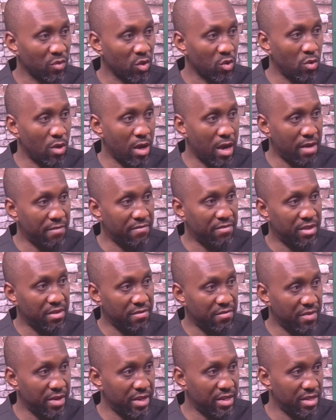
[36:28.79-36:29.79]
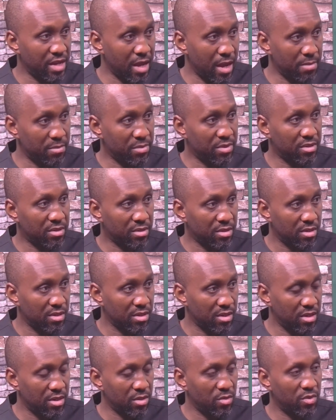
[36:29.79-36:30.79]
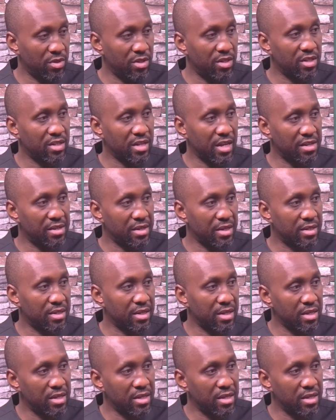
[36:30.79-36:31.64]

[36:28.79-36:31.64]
you have different dams within Niger State.